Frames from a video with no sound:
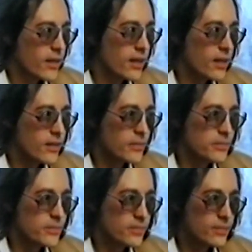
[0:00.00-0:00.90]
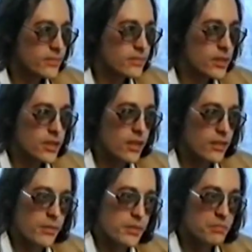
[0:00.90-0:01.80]
Um, things
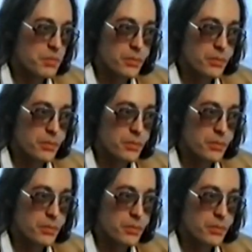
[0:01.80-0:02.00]
like, I mean,